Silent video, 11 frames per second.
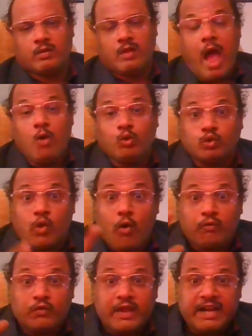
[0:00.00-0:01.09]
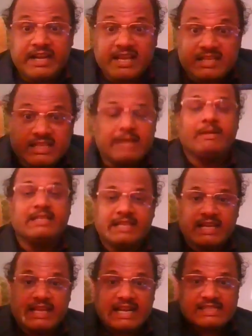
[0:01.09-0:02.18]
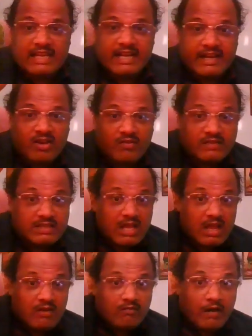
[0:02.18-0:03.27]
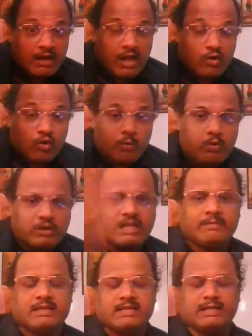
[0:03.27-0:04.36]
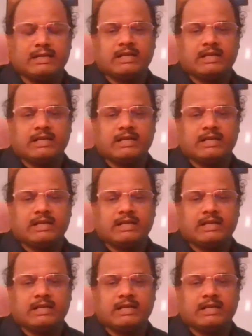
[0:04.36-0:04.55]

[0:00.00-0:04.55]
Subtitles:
How software industry basically gets the data of this 1 crore project basically.